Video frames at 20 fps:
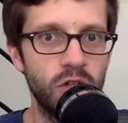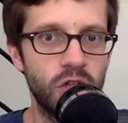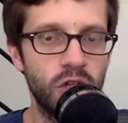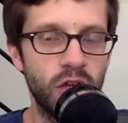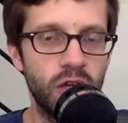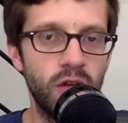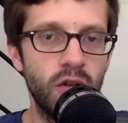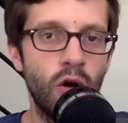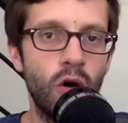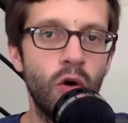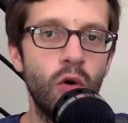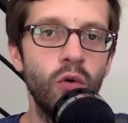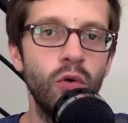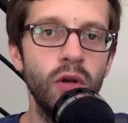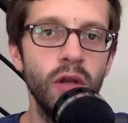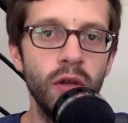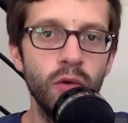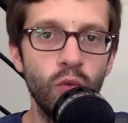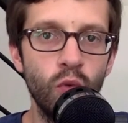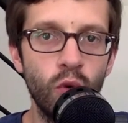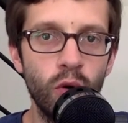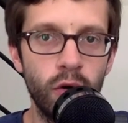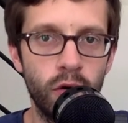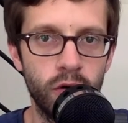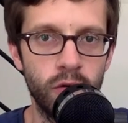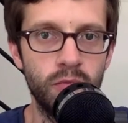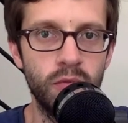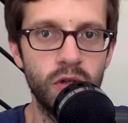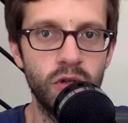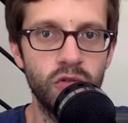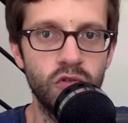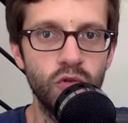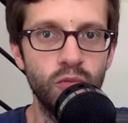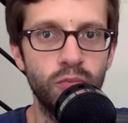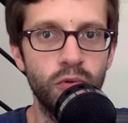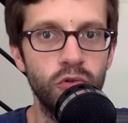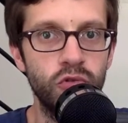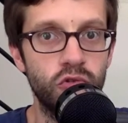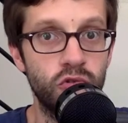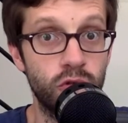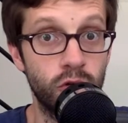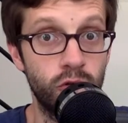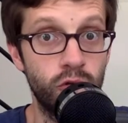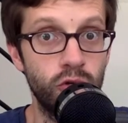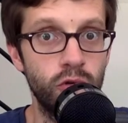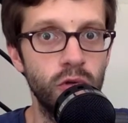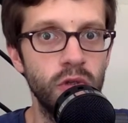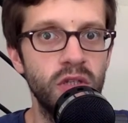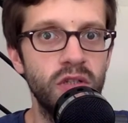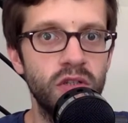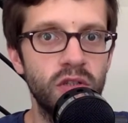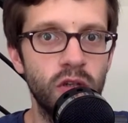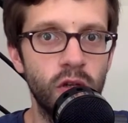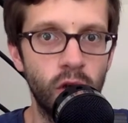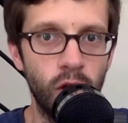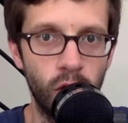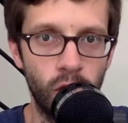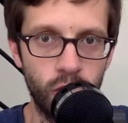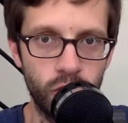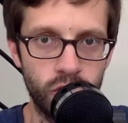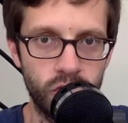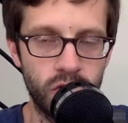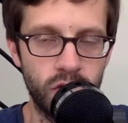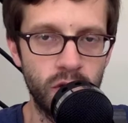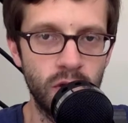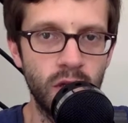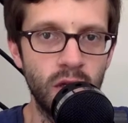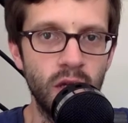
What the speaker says: can only work because the pawn structure is closed.